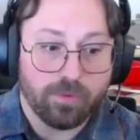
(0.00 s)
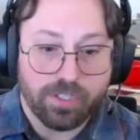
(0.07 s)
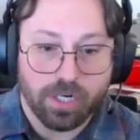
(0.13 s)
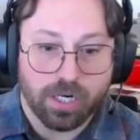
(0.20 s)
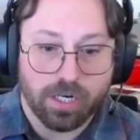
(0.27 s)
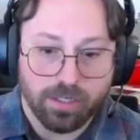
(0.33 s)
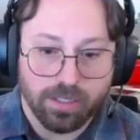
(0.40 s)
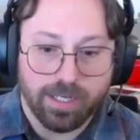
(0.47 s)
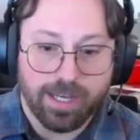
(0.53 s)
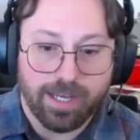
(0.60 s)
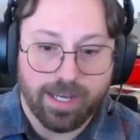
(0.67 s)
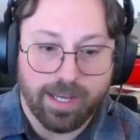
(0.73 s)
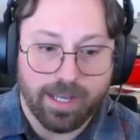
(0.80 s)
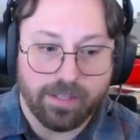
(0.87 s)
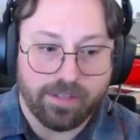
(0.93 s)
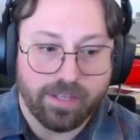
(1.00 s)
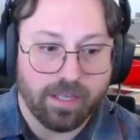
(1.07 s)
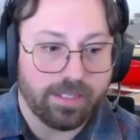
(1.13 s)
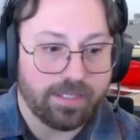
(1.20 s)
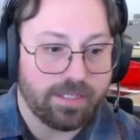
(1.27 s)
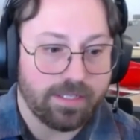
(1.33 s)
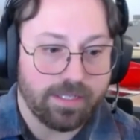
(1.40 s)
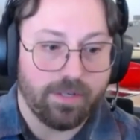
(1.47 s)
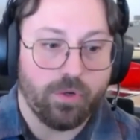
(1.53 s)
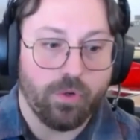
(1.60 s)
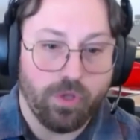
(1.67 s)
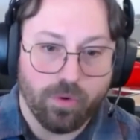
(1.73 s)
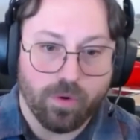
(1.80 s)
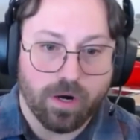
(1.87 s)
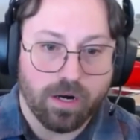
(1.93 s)
Why don't we start? Tell us
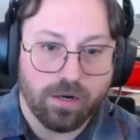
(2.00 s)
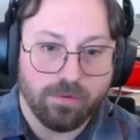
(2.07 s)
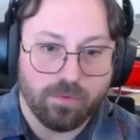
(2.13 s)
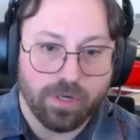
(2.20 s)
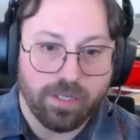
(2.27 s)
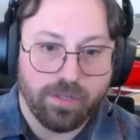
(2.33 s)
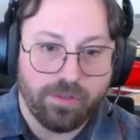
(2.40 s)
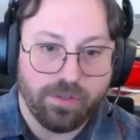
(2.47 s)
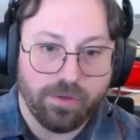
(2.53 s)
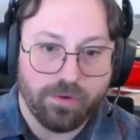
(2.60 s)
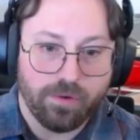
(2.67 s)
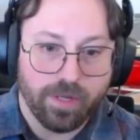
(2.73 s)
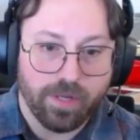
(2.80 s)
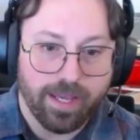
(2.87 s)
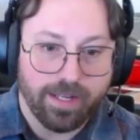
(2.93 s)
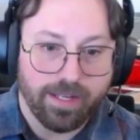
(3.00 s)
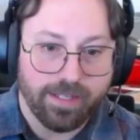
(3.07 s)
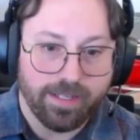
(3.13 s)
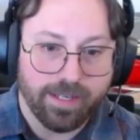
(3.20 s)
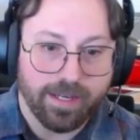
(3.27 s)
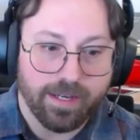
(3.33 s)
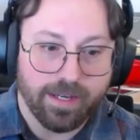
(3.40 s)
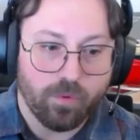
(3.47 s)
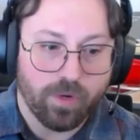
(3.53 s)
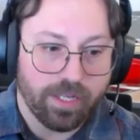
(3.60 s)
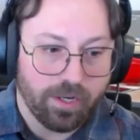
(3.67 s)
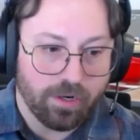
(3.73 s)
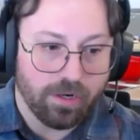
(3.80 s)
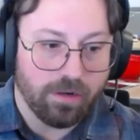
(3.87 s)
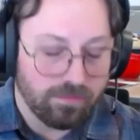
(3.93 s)
who you are, what you do, and
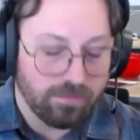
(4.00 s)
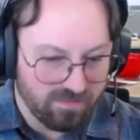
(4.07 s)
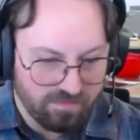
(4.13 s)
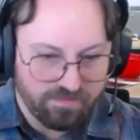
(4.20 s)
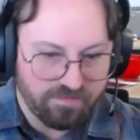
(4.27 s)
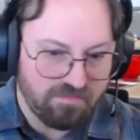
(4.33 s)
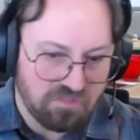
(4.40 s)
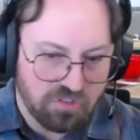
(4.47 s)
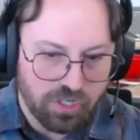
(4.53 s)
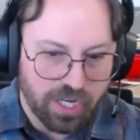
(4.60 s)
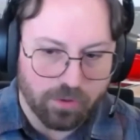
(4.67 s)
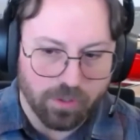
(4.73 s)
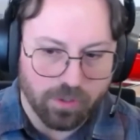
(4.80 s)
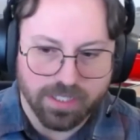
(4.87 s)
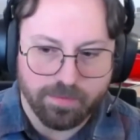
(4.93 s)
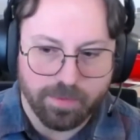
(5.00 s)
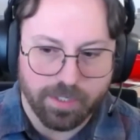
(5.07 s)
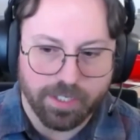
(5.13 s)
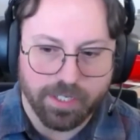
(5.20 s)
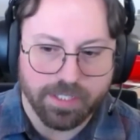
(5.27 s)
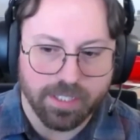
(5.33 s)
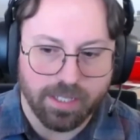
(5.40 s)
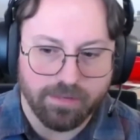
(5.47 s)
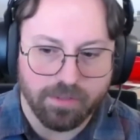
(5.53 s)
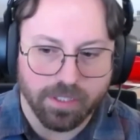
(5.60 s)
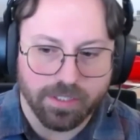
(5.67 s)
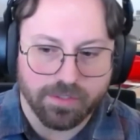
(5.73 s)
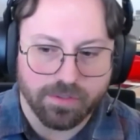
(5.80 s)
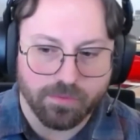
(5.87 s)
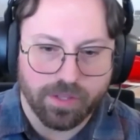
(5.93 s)
what your general experience
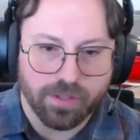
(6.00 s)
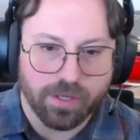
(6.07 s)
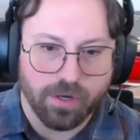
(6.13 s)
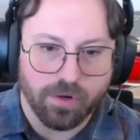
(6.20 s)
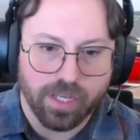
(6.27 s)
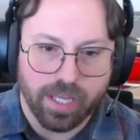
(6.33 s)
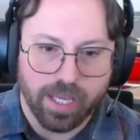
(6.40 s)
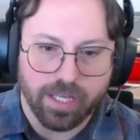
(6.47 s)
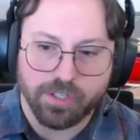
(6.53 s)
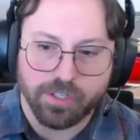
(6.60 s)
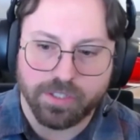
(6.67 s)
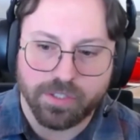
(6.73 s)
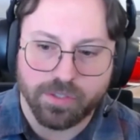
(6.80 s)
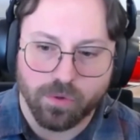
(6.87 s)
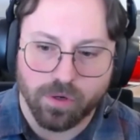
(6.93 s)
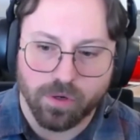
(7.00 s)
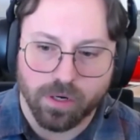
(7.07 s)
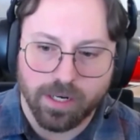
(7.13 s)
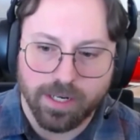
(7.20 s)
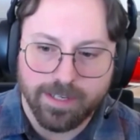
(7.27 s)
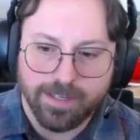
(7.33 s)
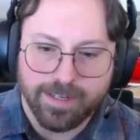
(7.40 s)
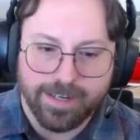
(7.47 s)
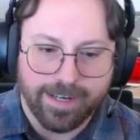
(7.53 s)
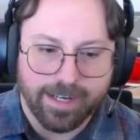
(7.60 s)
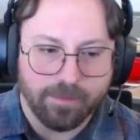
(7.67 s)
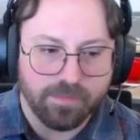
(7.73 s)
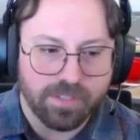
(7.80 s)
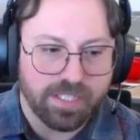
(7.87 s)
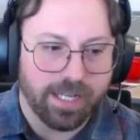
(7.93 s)
level is with coding agents or
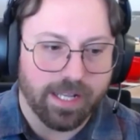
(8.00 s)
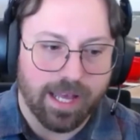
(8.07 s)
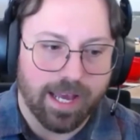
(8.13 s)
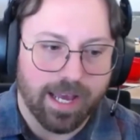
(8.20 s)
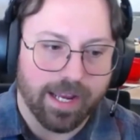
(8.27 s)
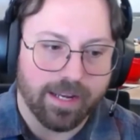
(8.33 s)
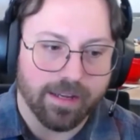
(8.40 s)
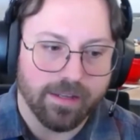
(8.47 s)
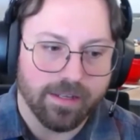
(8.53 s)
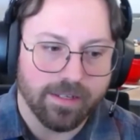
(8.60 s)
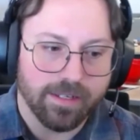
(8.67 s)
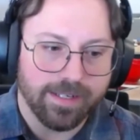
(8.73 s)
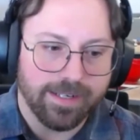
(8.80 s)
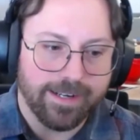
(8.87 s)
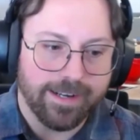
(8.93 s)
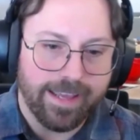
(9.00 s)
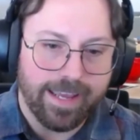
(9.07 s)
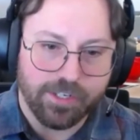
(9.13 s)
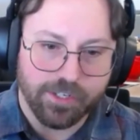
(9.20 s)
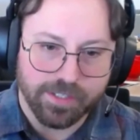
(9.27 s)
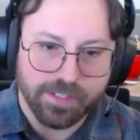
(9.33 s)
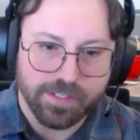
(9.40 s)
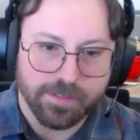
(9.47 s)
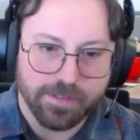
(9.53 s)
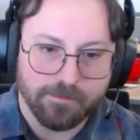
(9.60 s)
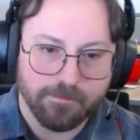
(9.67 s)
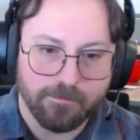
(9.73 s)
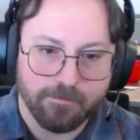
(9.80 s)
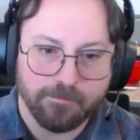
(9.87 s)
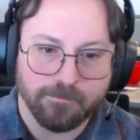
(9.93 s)
CLI agents.
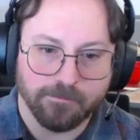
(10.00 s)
